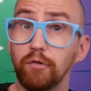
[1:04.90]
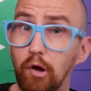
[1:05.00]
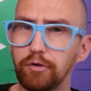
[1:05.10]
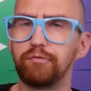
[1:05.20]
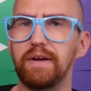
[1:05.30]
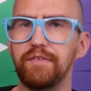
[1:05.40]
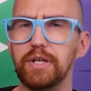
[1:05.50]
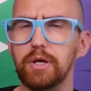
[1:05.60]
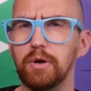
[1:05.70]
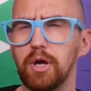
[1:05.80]
lost
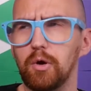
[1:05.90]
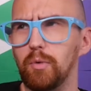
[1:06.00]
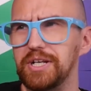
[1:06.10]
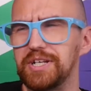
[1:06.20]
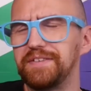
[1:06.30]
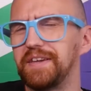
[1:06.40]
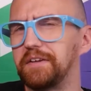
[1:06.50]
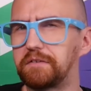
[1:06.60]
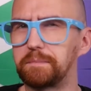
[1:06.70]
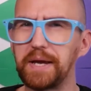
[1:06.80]
revenue, which is
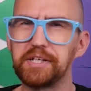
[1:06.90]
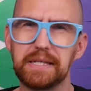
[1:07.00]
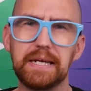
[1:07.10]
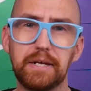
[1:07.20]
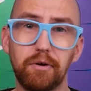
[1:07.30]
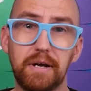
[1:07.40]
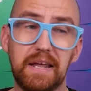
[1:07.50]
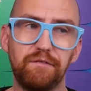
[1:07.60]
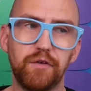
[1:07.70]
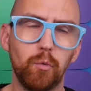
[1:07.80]
especially annoying
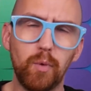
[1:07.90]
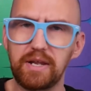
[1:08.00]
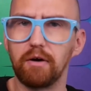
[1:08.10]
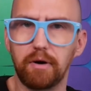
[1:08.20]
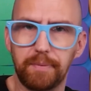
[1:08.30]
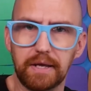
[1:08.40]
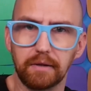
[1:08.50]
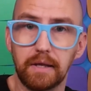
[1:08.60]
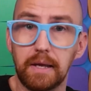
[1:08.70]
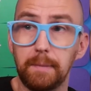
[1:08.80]
if you win your appeal,
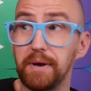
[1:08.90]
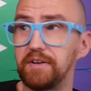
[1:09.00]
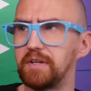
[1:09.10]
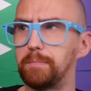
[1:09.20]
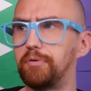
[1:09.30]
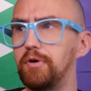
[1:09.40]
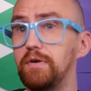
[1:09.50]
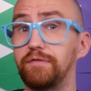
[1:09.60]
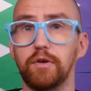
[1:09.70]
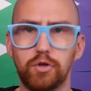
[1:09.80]
because it
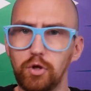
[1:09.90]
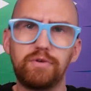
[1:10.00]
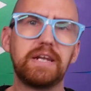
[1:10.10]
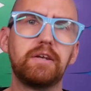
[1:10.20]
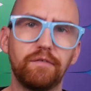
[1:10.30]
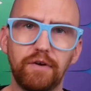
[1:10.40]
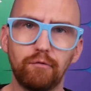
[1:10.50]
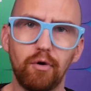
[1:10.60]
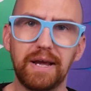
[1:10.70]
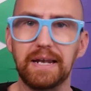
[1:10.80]
proves you did nothing
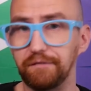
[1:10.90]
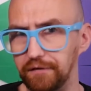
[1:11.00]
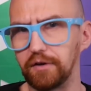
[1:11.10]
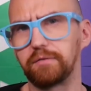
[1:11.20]
wrong in the first